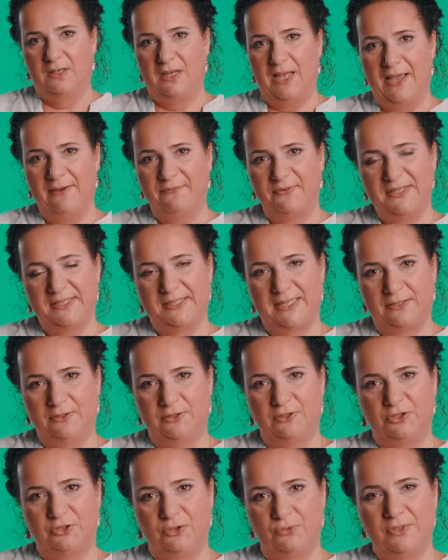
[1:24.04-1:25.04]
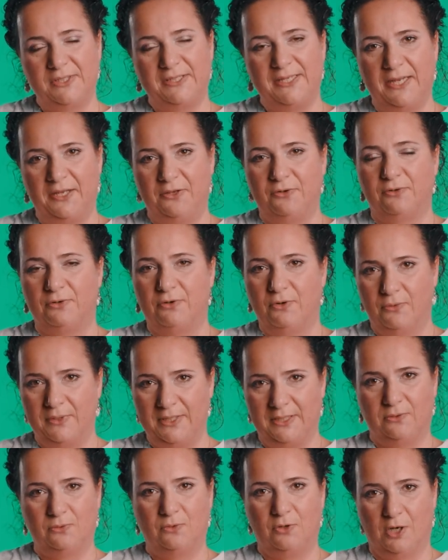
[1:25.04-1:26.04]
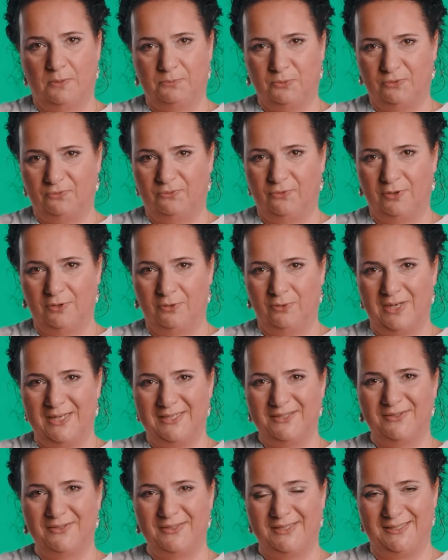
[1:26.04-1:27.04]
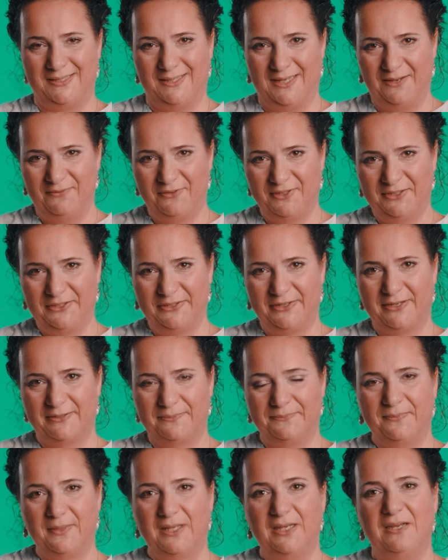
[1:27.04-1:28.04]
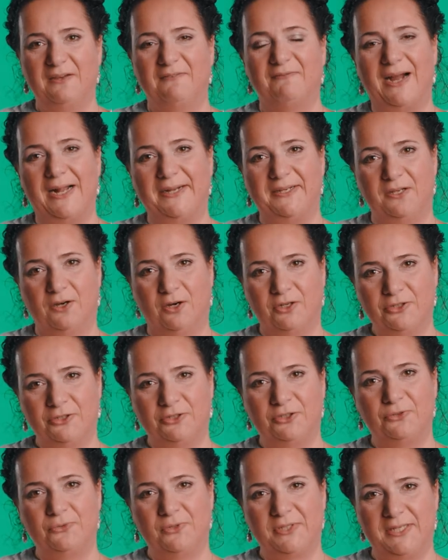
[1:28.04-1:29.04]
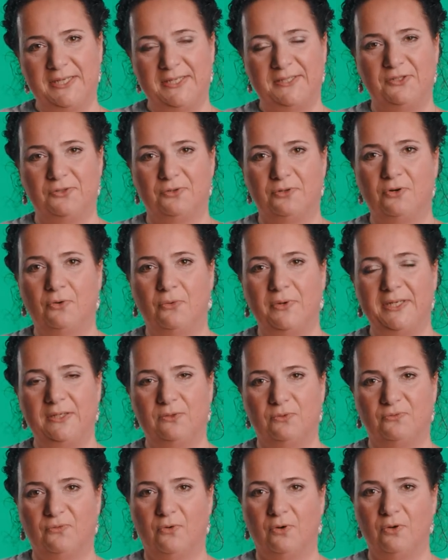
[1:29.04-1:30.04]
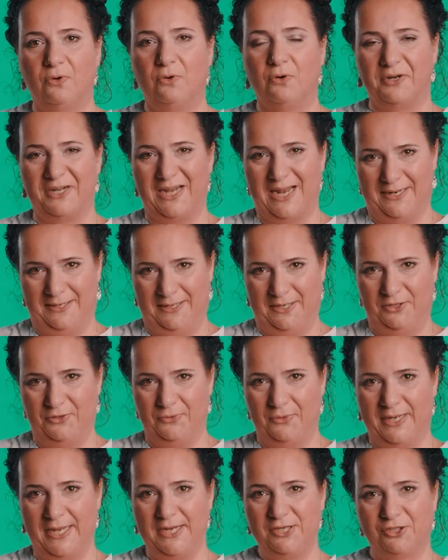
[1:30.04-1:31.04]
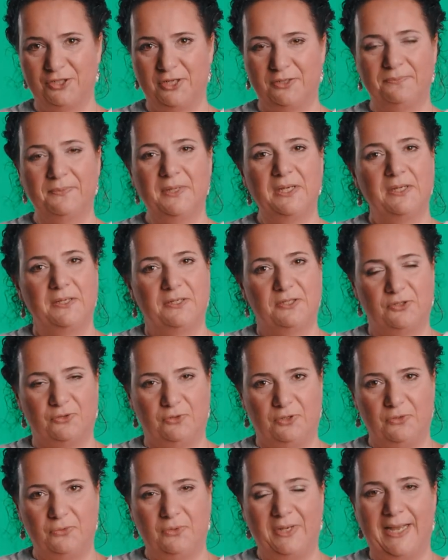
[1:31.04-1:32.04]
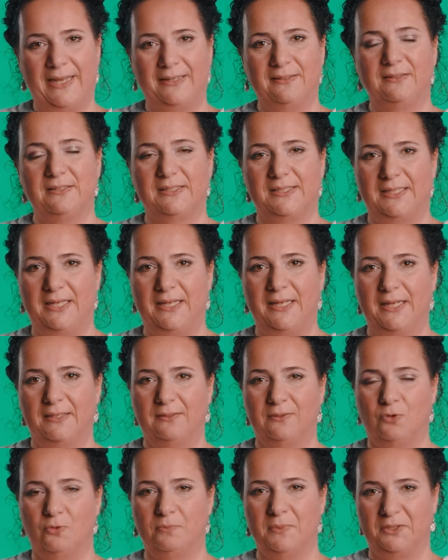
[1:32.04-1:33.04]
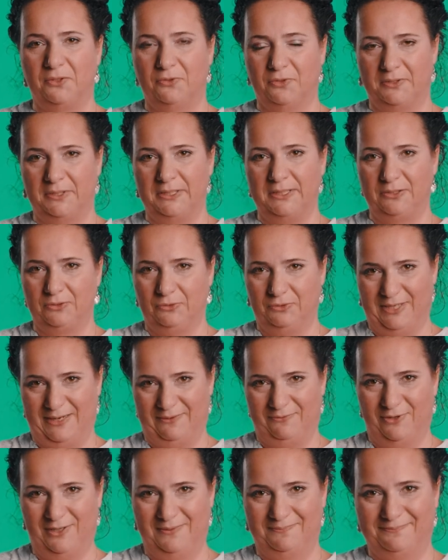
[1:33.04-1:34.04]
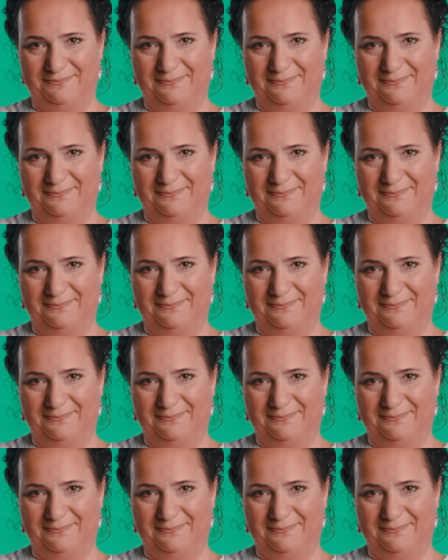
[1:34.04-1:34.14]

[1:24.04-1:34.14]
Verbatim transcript: Every second Tuesday, you're going to come to follow lessons in Deventer. By the other Tuesdays, you're going to follow online education, so you can stay at home and don't need to travel.